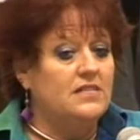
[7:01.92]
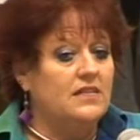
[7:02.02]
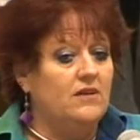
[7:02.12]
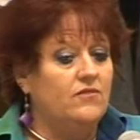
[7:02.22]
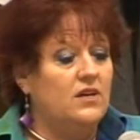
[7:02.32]
to
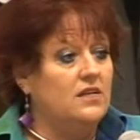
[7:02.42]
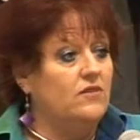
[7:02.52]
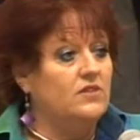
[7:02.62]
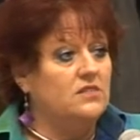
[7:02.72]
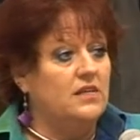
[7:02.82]
give
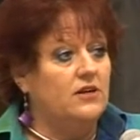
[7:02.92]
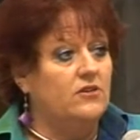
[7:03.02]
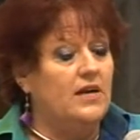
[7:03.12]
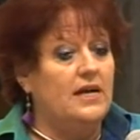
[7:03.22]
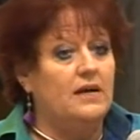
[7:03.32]
us
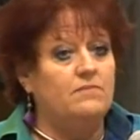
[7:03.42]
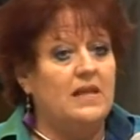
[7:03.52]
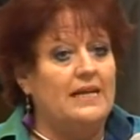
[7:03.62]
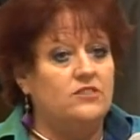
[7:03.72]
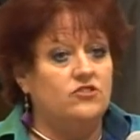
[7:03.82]
their
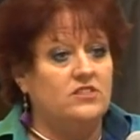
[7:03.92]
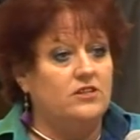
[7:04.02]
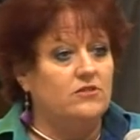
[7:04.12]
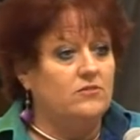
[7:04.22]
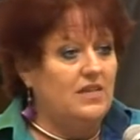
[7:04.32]

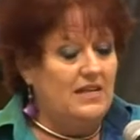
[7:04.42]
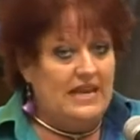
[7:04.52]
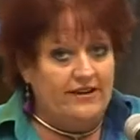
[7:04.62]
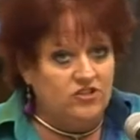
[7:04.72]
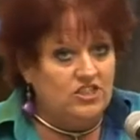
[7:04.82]

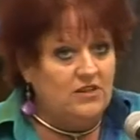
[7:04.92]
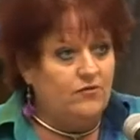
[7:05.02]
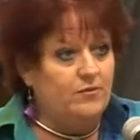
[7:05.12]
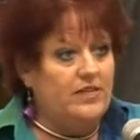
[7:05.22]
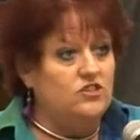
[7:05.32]
energy
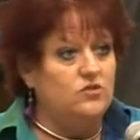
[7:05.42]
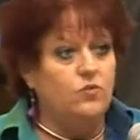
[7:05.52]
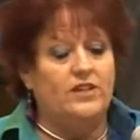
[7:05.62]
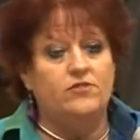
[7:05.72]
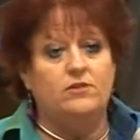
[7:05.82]
information,
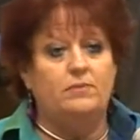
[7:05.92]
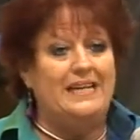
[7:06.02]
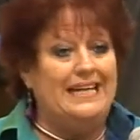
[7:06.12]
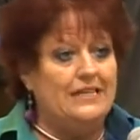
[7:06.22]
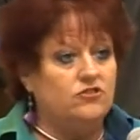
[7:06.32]
whether it
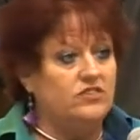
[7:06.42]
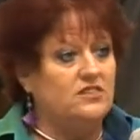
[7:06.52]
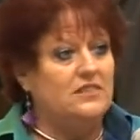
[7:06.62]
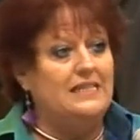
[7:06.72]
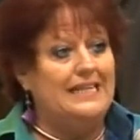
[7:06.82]
be
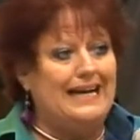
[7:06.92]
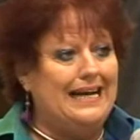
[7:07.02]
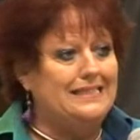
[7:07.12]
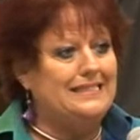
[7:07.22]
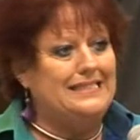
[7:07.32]
electricity, gas,